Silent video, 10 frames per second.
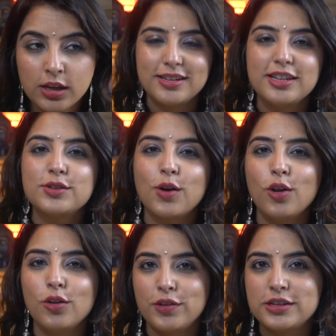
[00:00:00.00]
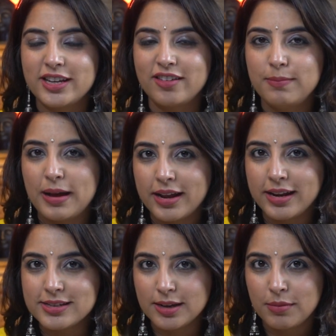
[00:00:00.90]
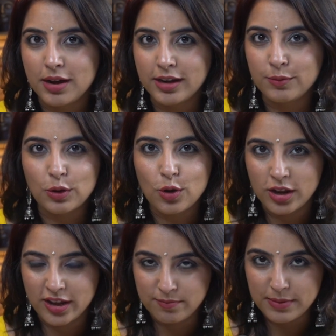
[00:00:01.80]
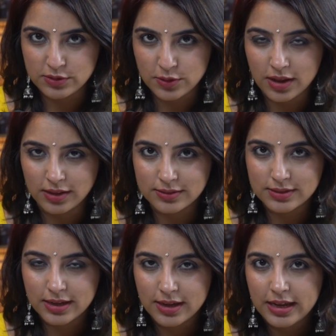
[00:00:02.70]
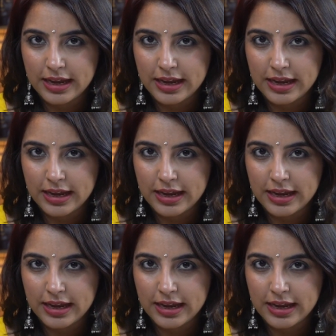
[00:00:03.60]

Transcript: Since all of us have bodies and mind, we all have mental health.